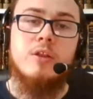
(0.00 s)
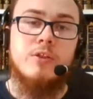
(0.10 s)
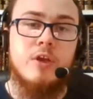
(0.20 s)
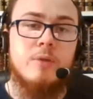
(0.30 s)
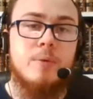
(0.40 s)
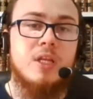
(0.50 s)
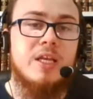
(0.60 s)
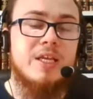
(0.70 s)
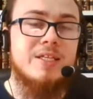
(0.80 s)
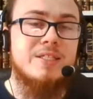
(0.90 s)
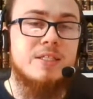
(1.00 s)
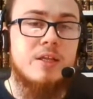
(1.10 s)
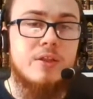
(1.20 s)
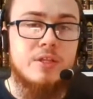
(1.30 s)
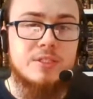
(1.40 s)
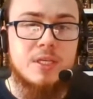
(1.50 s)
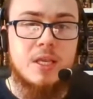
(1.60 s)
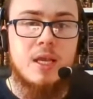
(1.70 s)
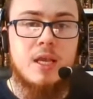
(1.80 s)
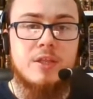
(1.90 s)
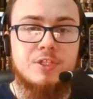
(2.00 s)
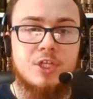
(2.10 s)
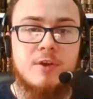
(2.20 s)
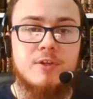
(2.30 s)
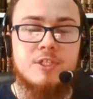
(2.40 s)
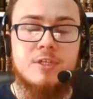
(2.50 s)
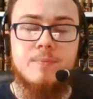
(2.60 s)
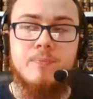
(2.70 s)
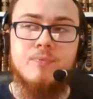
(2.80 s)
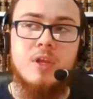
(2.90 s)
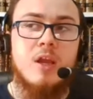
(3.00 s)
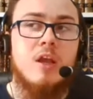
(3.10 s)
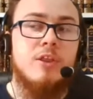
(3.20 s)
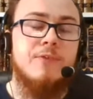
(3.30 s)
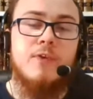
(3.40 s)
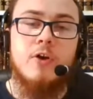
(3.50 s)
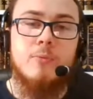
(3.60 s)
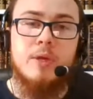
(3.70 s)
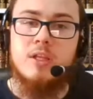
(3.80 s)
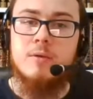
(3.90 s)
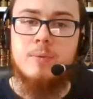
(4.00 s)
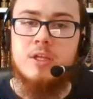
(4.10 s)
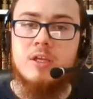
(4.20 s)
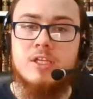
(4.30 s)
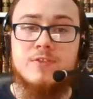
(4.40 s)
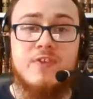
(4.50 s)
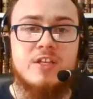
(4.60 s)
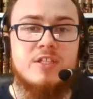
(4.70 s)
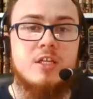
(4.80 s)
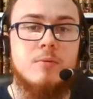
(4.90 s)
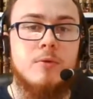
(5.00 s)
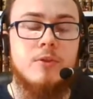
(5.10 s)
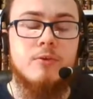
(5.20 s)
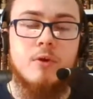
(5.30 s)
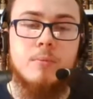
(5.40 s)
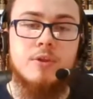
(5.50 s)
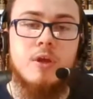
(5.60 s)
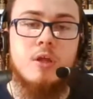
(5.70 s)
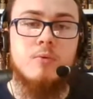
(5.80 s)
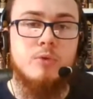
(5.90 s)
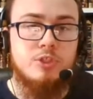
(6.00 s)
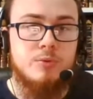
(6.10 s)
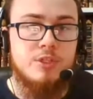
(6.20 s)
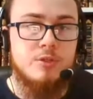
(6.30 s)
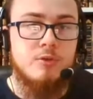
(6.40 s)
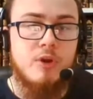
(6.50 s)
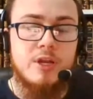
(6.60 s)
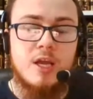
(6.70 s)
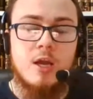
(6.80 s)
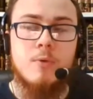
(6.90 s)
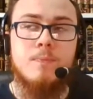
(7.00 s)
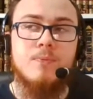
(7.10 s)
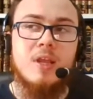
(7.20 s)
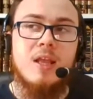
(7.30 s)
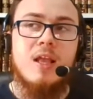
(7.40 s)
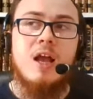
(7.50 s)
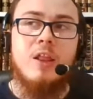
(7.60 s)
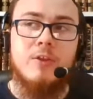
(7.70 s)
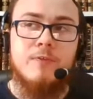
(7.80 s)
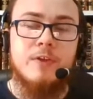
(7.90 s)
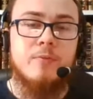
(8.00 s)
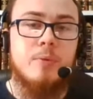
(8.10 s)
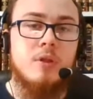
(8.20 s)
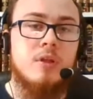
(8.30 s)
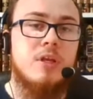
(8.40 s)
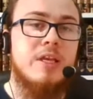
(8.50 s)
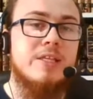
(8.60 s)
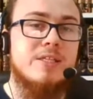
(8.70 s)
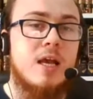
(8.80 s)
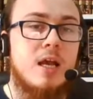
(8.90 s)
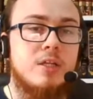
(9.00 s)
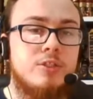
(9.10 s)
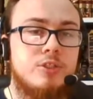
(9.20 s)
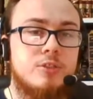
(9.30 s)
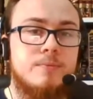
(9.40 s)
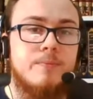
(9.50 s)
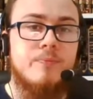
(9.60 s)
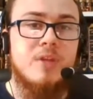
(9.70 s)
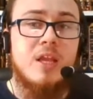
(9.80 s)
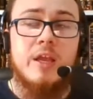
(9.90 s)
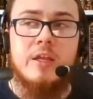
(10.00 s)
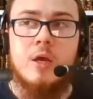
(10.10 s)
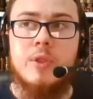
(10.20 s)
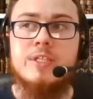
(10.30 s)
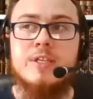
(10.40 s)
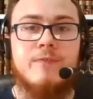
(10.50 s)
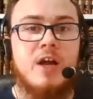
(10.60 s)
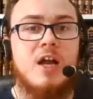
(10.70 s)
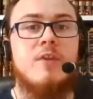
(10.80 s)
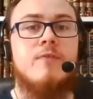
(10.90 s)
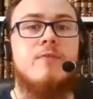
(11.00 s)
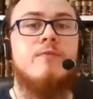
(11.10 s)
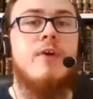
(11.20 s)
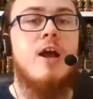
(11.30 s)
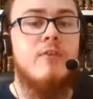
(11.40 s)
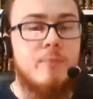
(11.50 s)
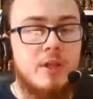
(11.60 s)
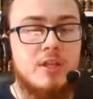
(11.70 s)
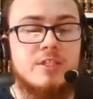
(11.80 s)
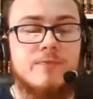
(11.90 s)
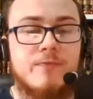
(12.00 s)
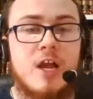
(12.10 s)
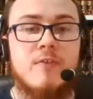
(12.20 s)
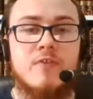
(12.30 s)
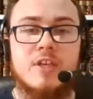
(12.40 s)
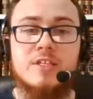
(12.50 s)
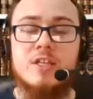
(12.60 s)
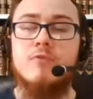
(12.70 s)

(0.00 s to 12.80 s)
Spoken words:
The third pillar is the zakah, the charity. The fourth pillar is fasting the month of Ramadan, which we're doing right now. And the fifth pillar is the Hajj. Now, these are five pillars and 5 things.